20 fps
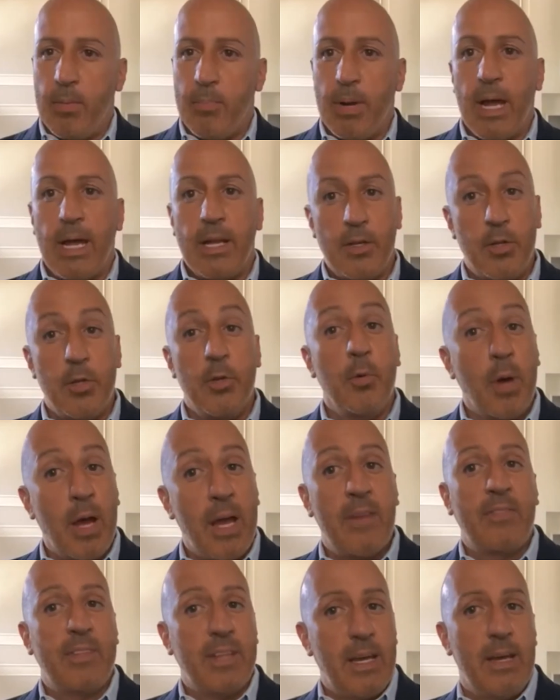I do
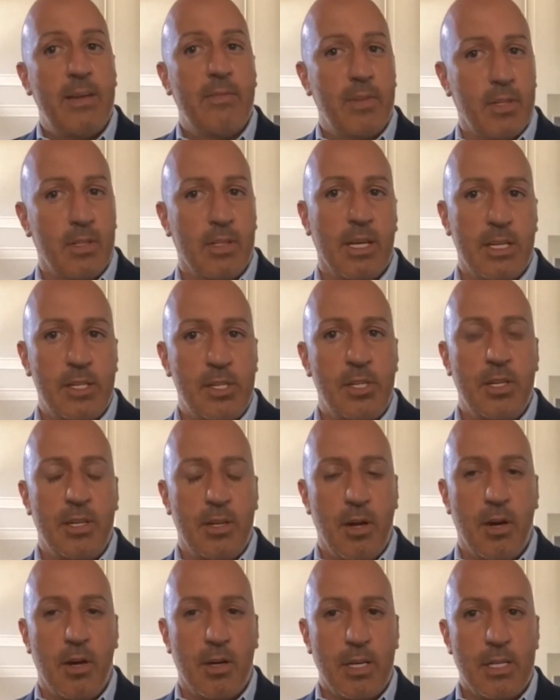have to have an election in
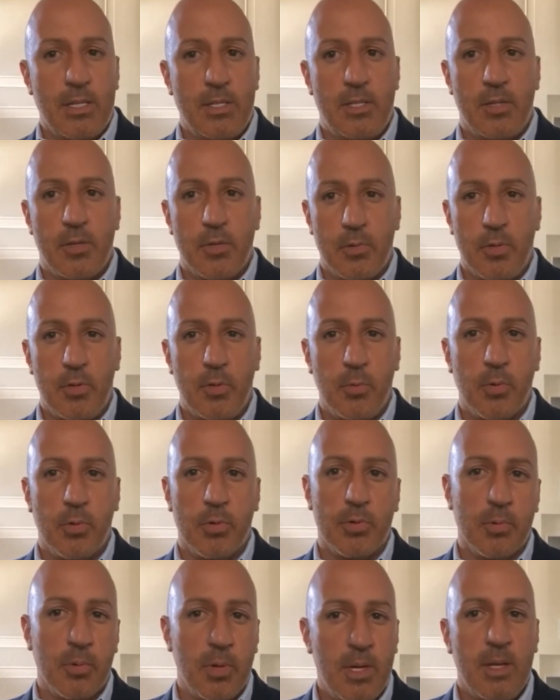August. So you
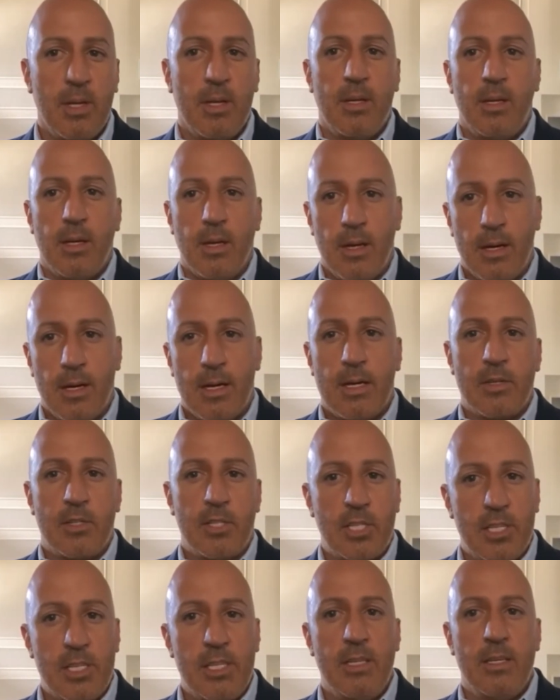will
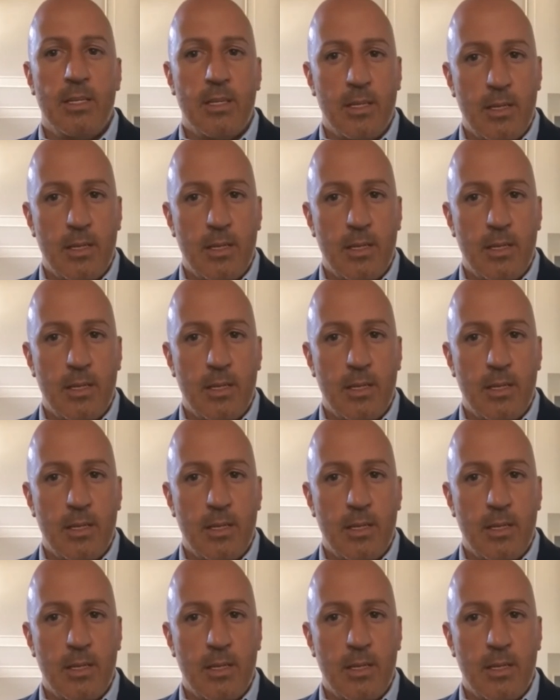see.